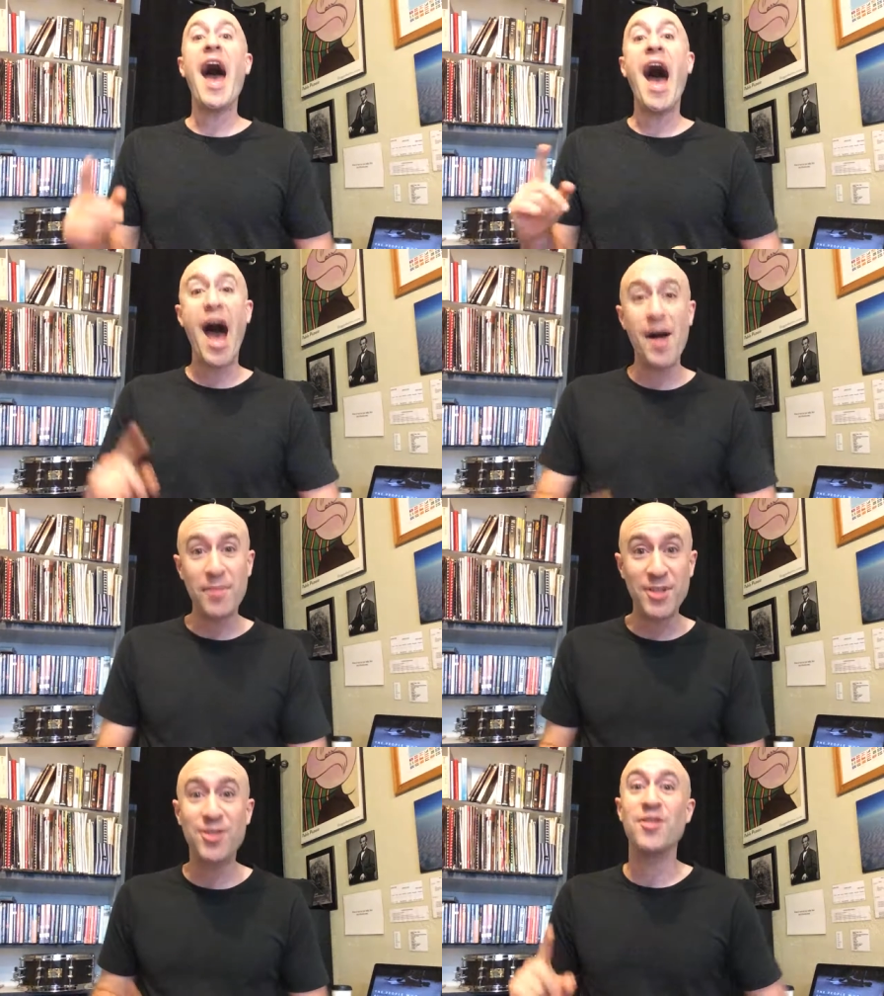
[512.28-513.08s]

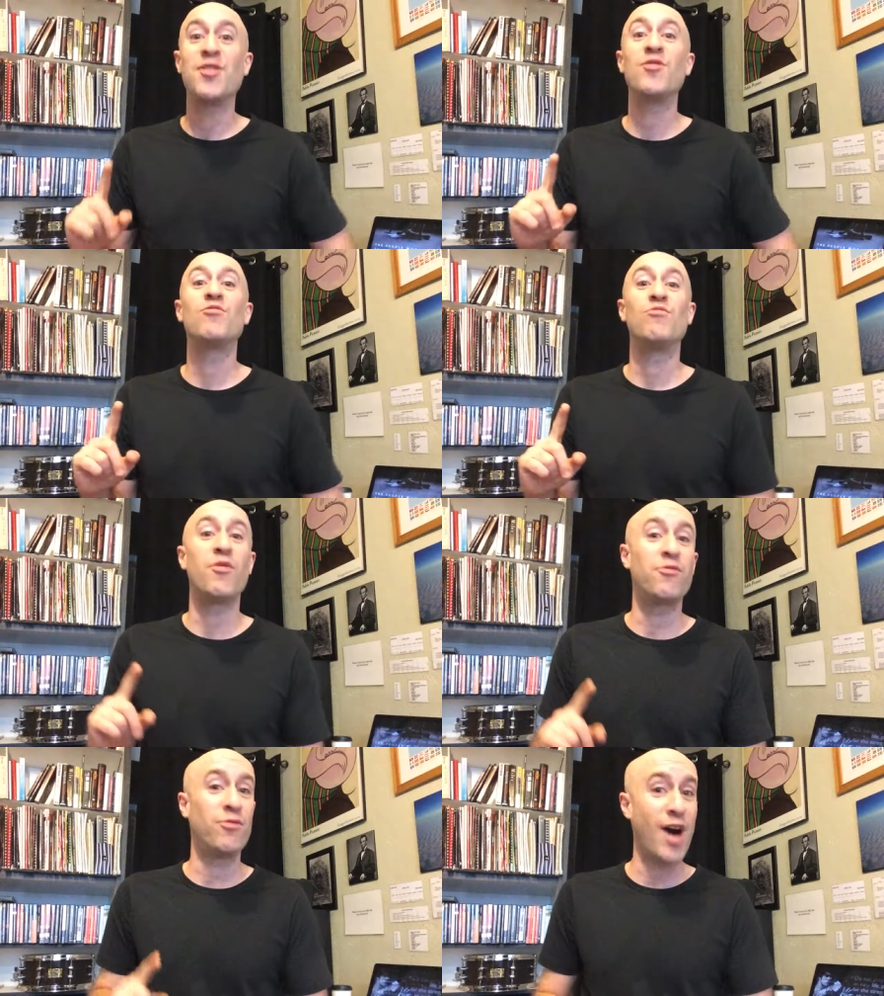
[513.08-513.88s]
habits
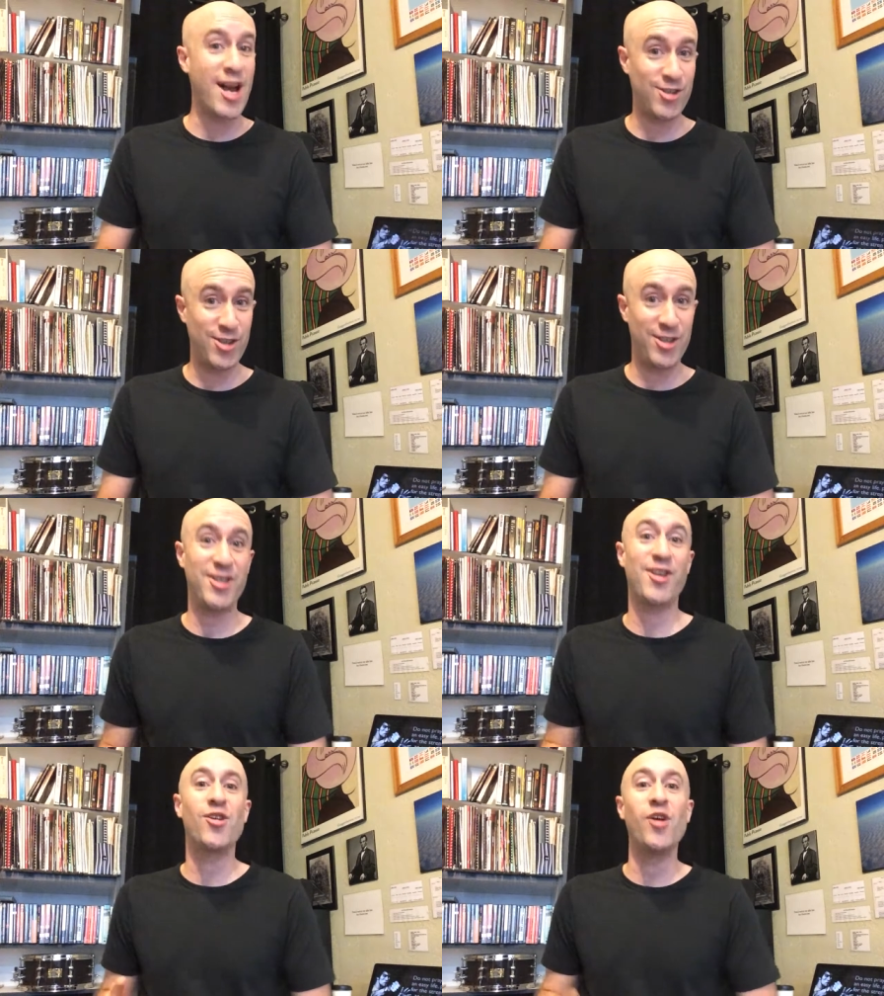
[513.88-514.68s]

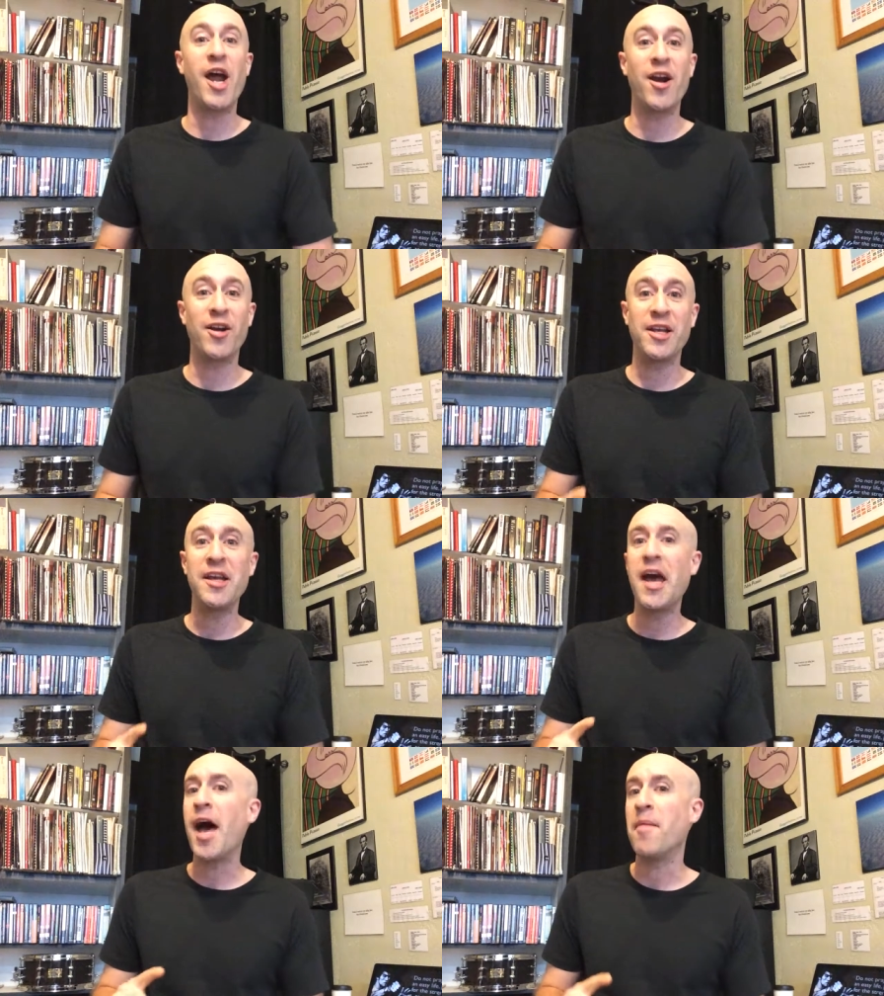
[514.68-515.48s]
reflection,
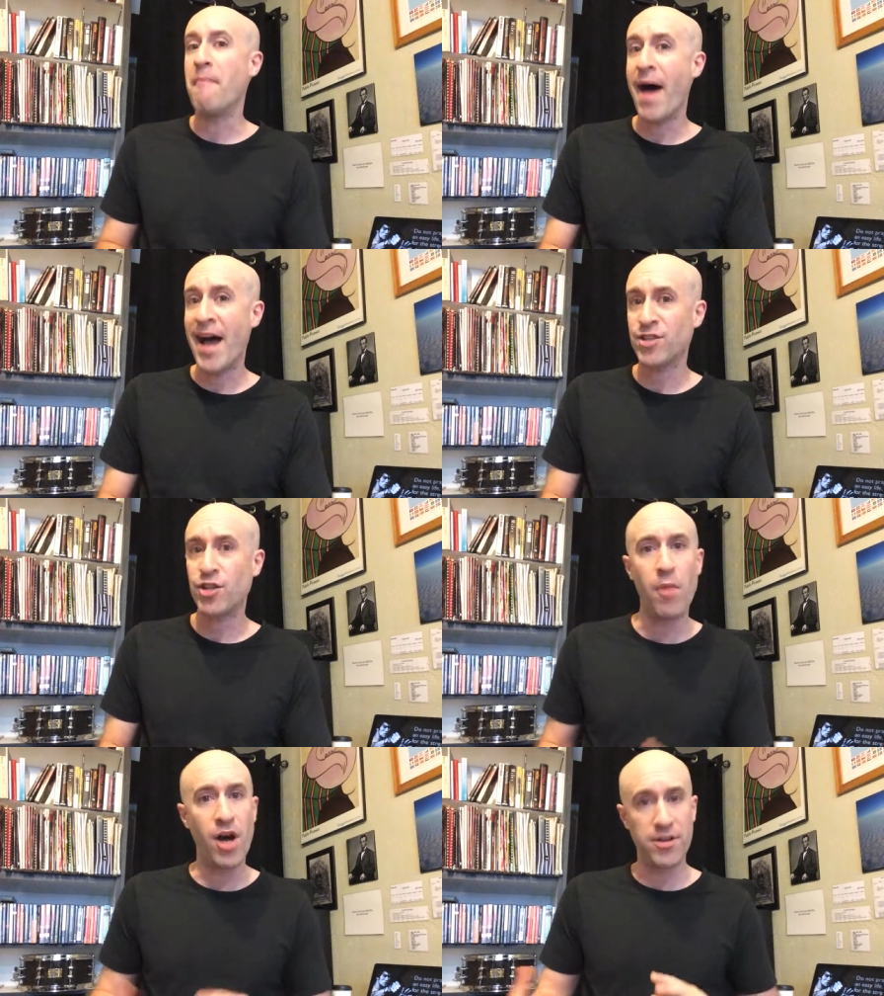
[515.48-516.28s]
clarity, and
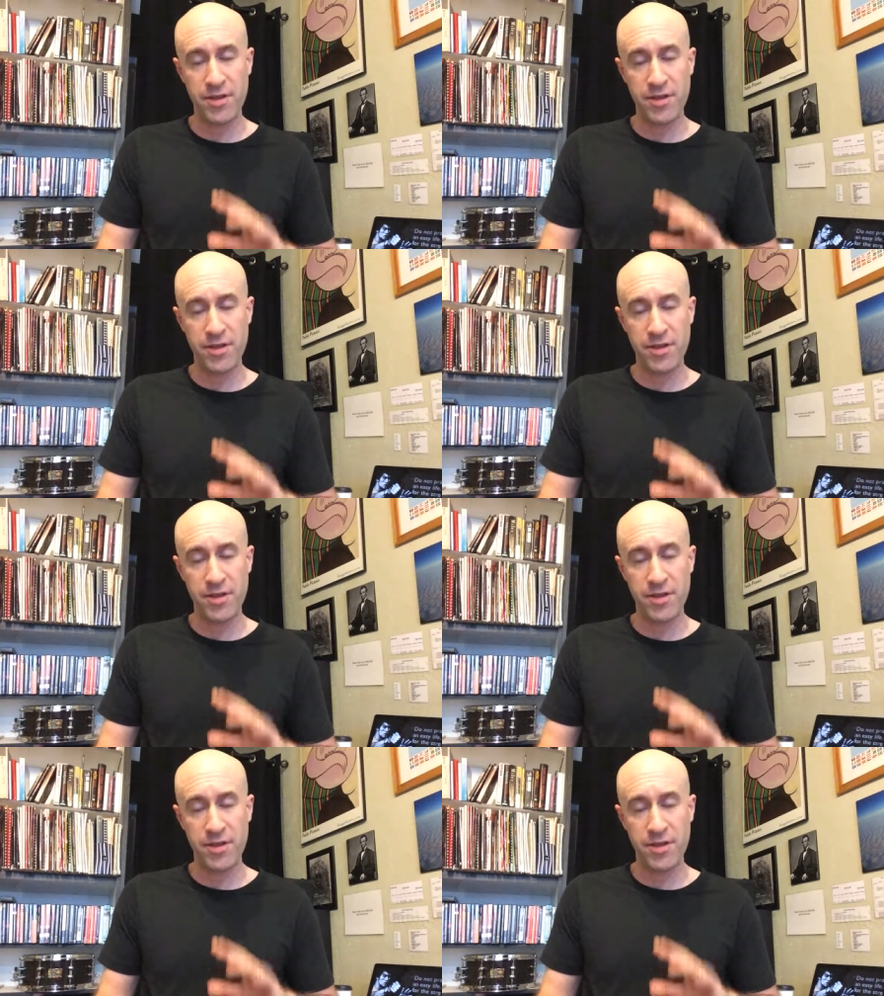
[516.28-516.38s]
mastermind.